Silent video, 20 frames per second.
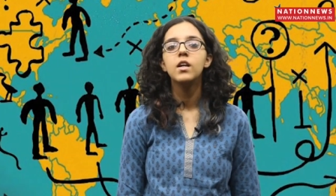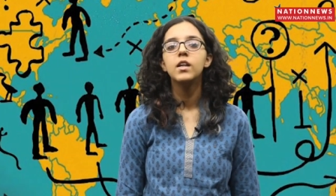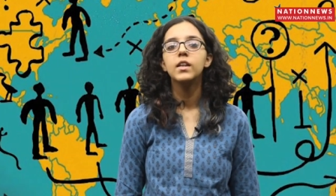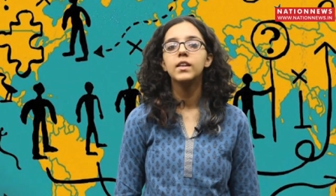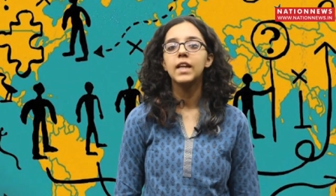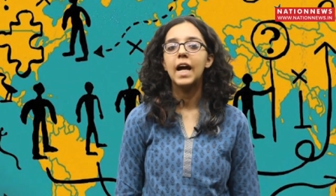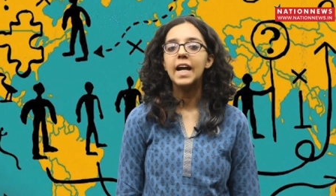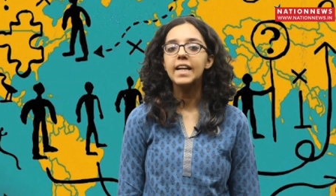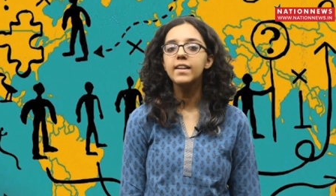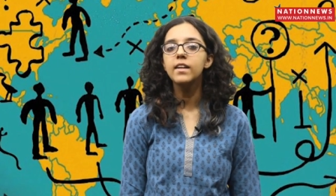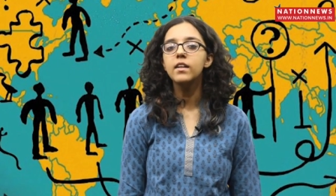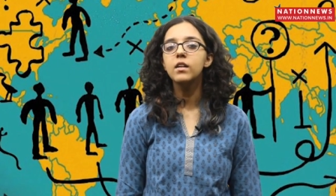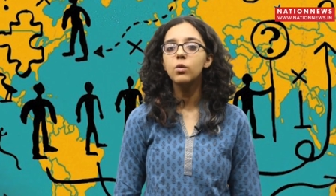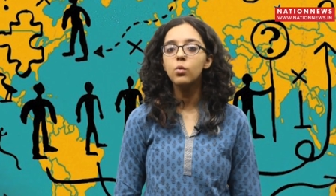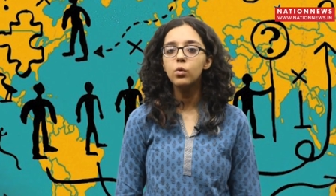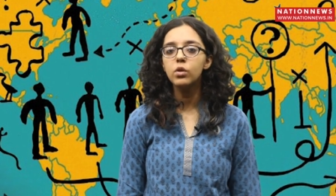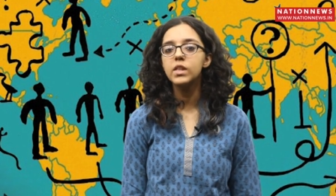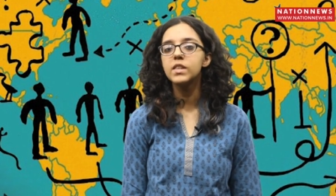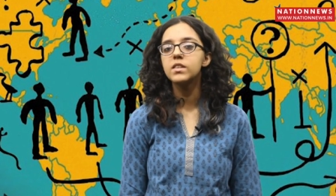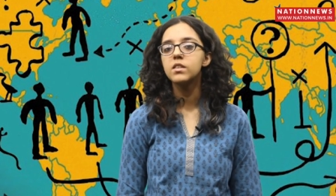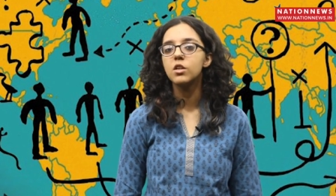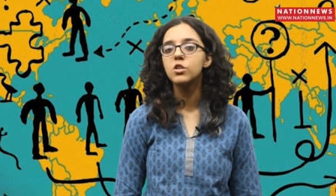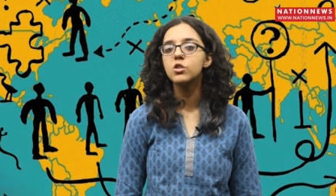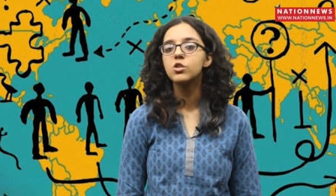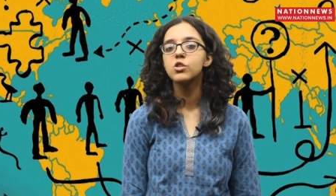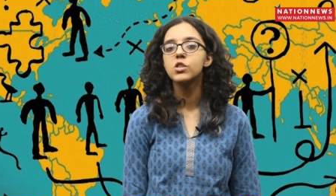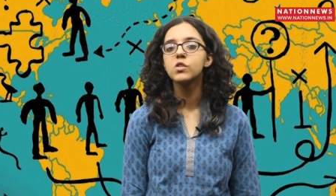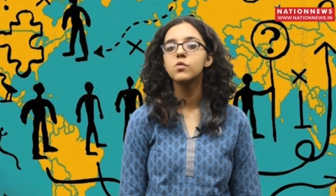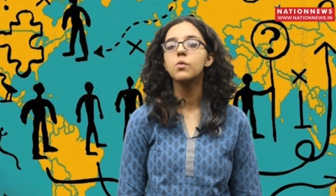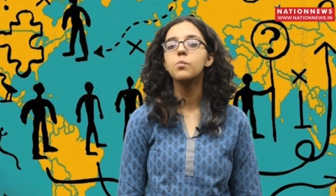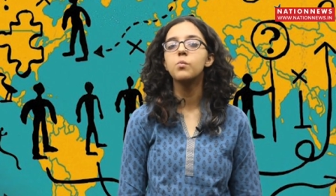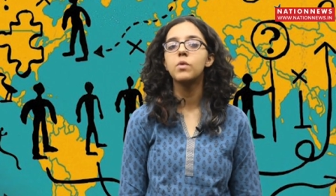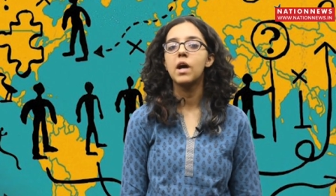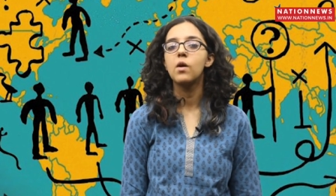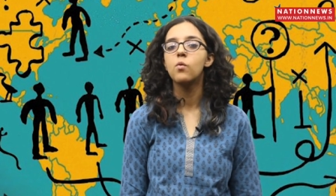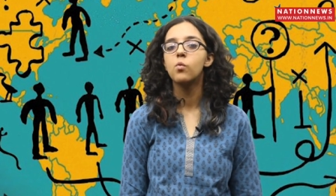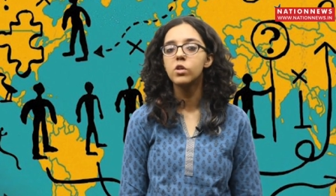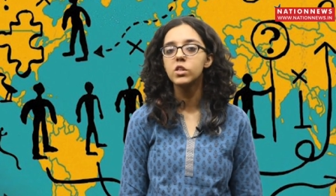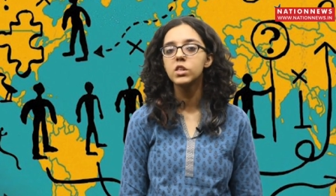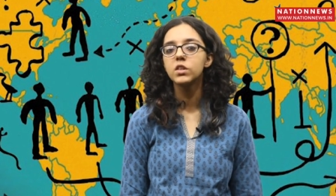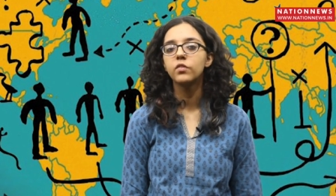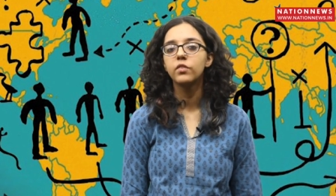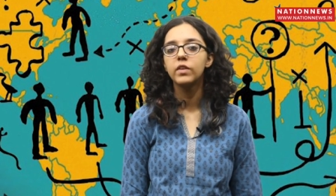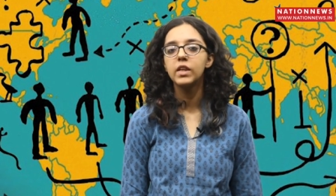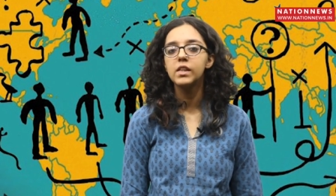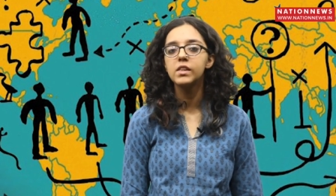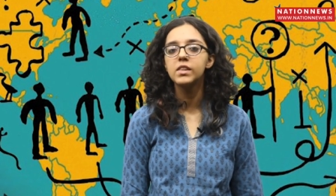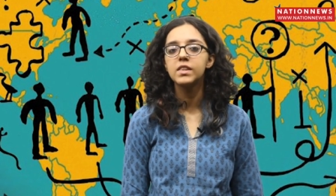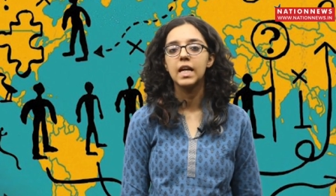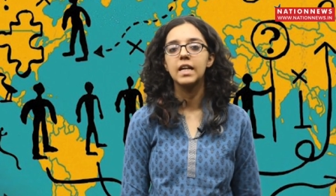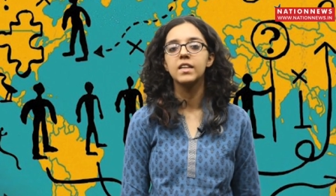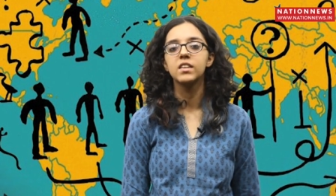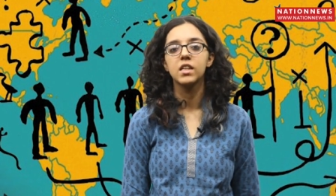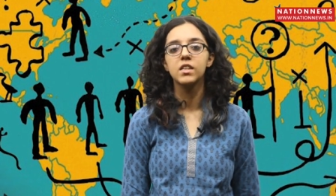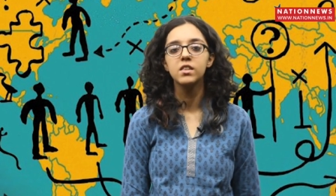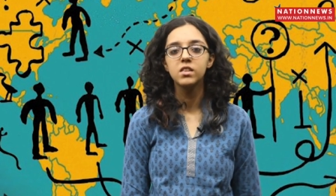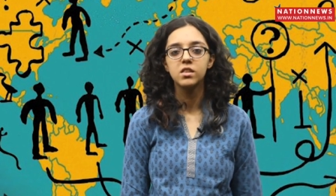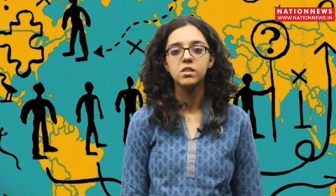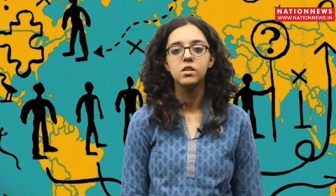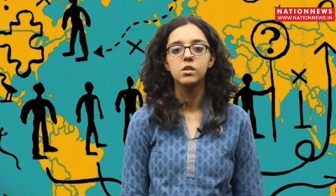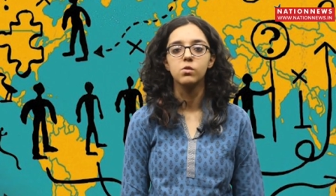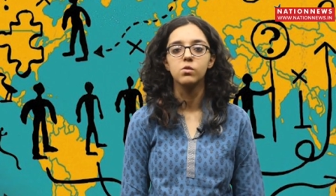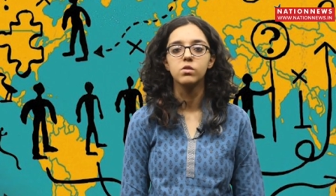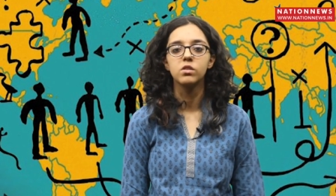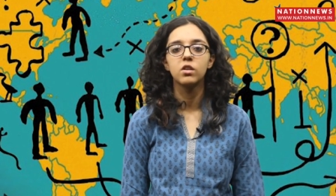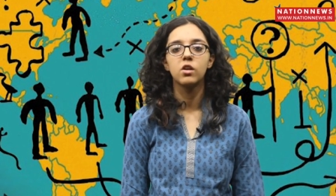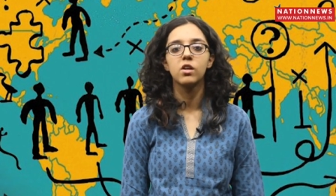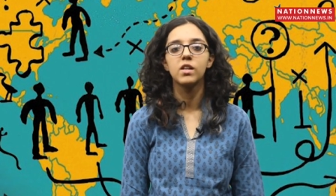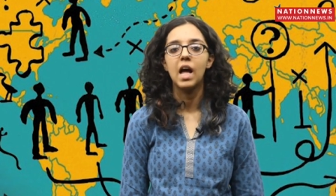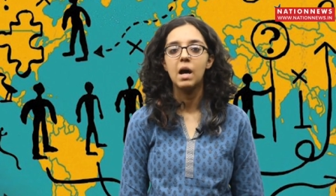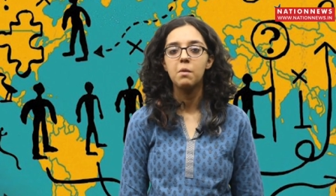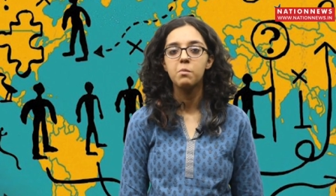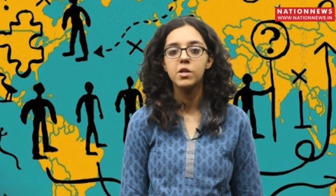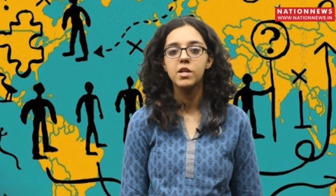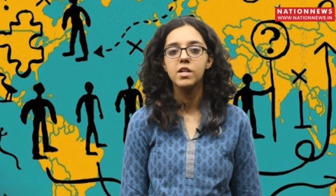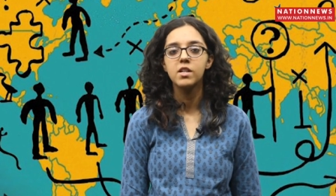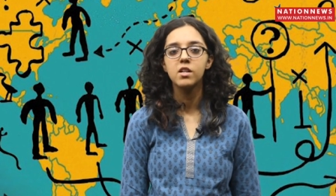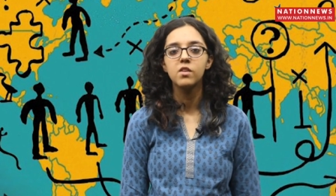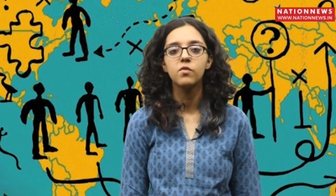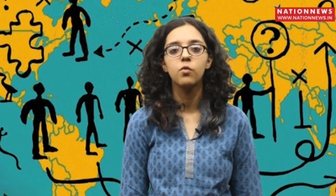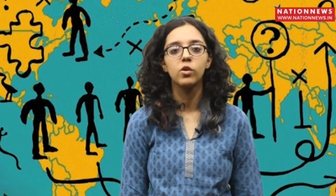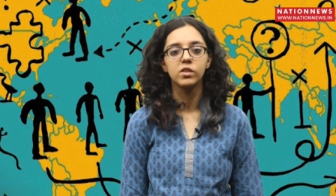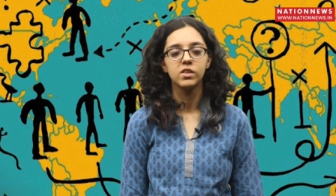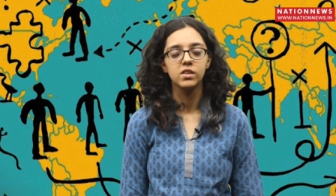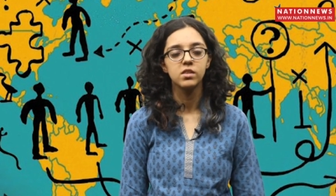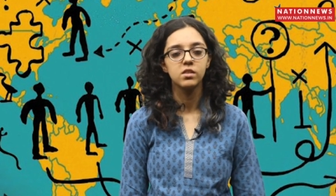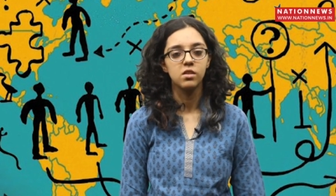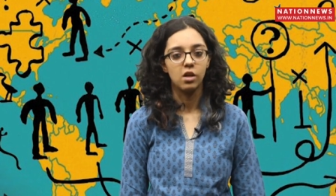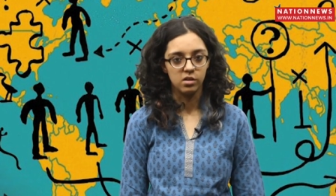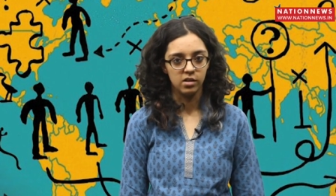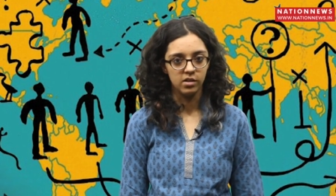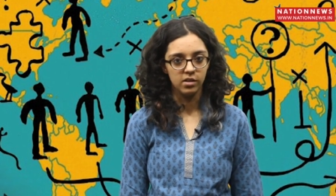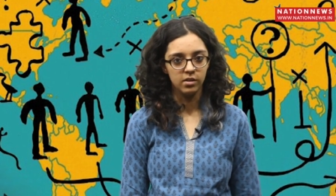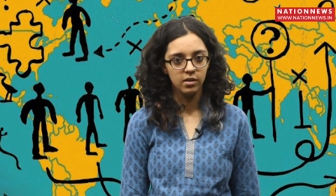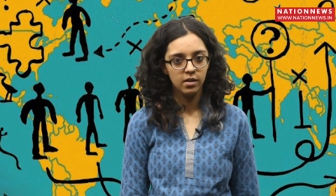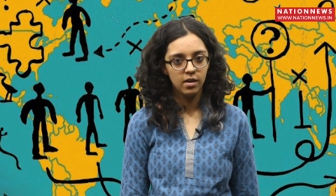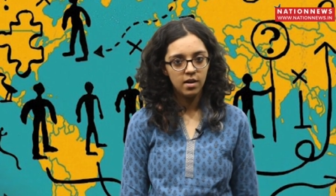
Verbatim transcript: 92 researchers from diverse fields and institutes collaborated for this study.